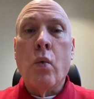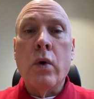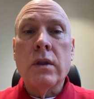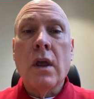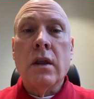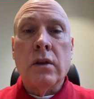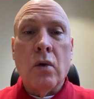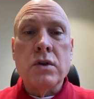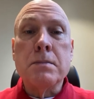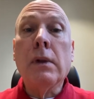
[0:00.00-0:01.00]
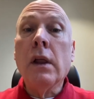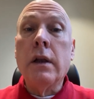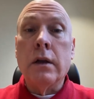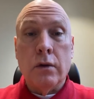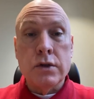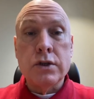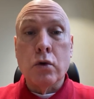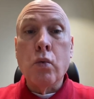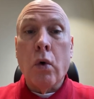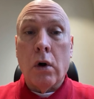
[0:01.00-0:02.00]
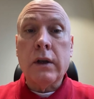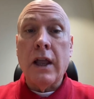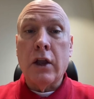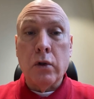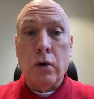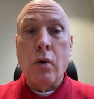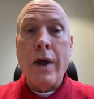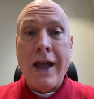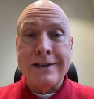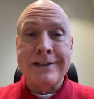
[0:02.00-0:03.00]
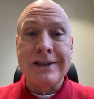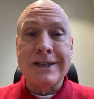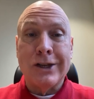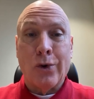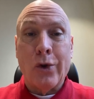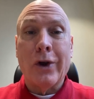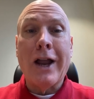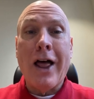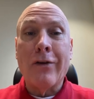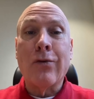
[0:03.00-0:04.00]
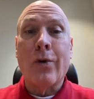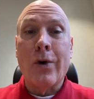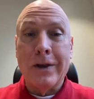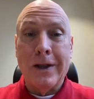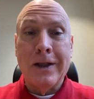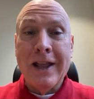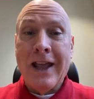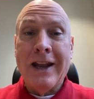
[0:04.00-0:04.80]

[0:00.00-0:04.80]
with those millennials who work at Google AdSense in Northern California.